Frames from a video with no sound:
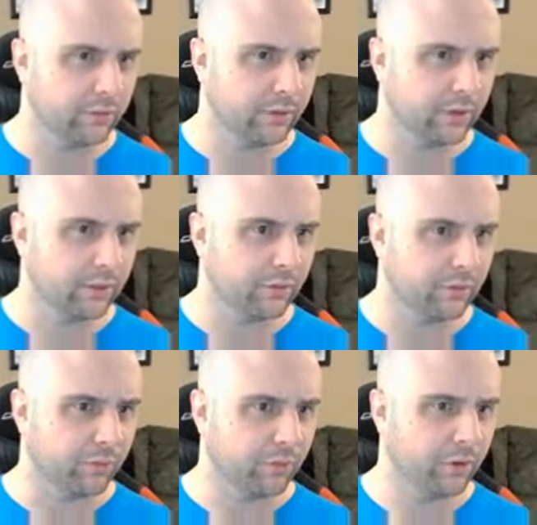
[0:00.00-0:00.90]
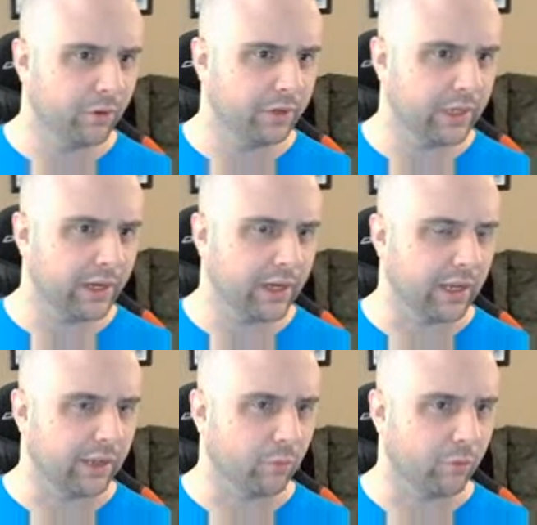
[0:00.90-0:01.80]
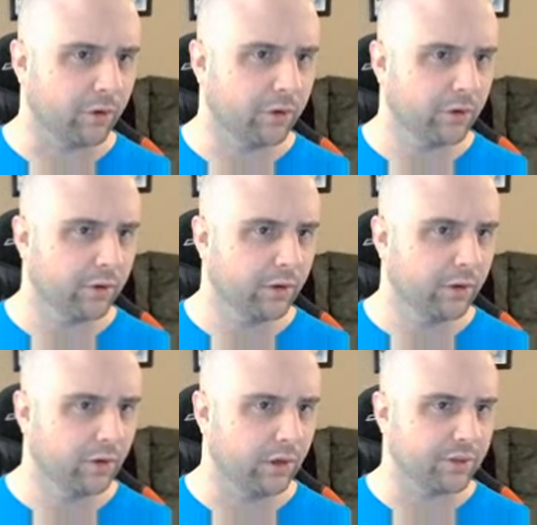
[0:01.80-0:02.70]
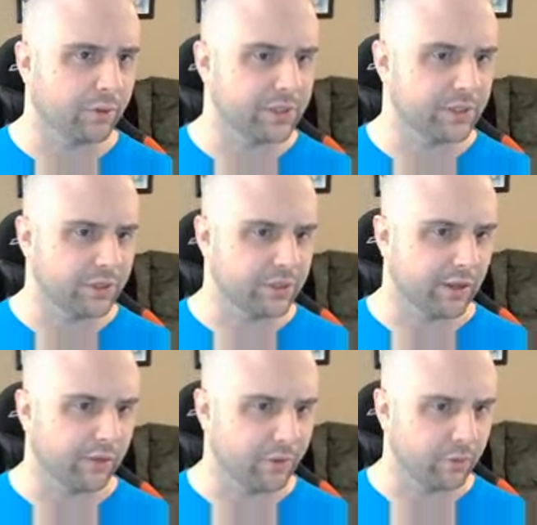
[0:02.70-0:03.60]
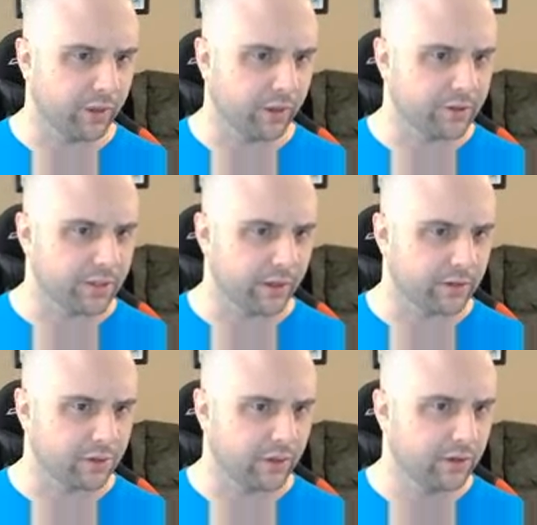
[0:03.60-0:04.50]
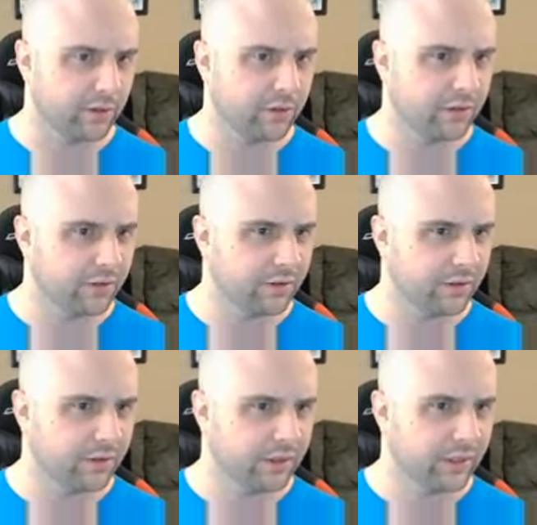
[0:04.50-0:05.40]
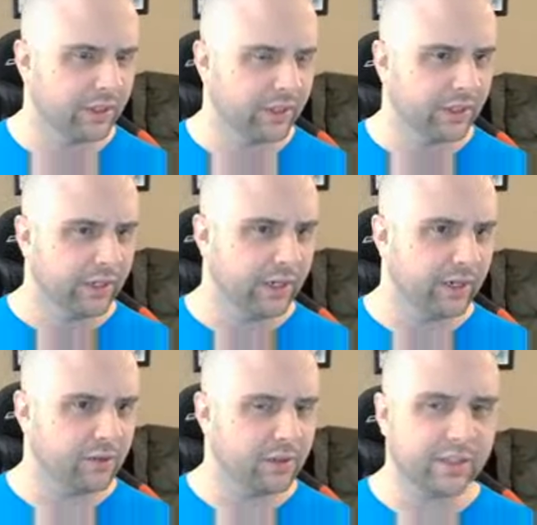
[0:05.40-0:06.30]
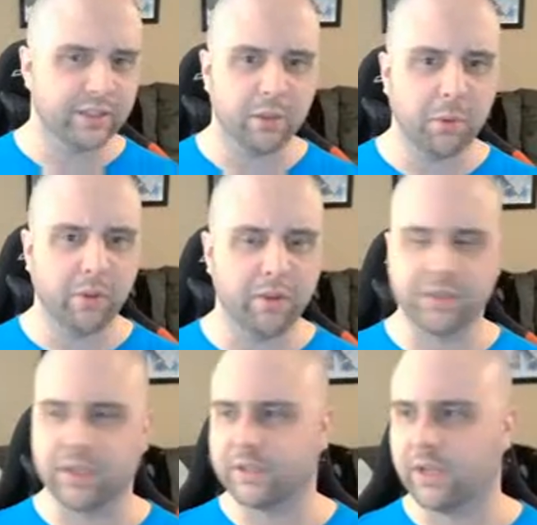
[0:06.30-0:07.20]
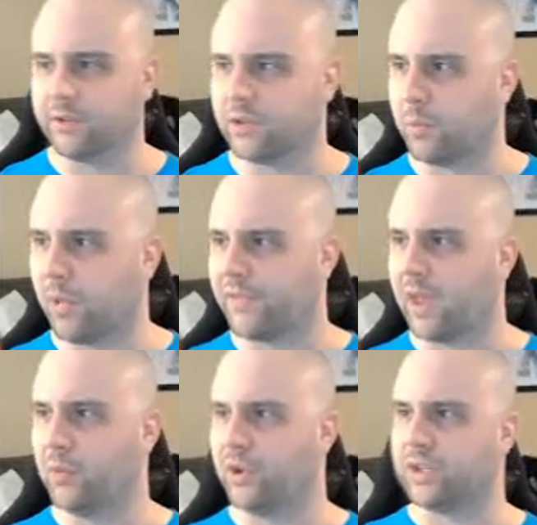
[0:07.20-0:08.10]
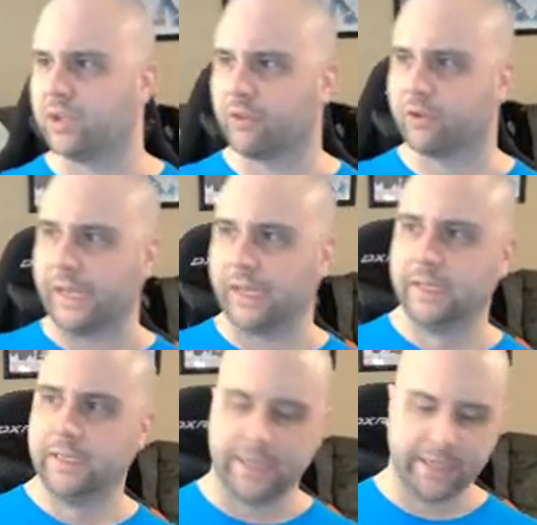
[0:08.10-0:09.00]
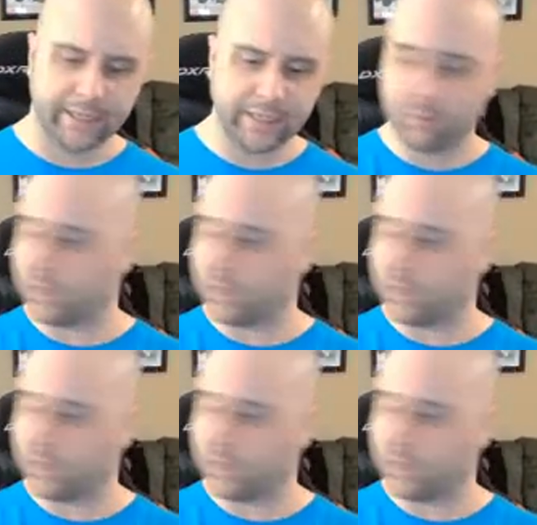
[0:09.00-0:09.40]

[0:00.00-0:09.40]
Get rid of the ruler. Nah, I kind of like the ruler. Also, it's just a view thing. It's not actually. All right. Well, this is gonna be one of those things. I'll jump off that bridge another day. Yeah, we're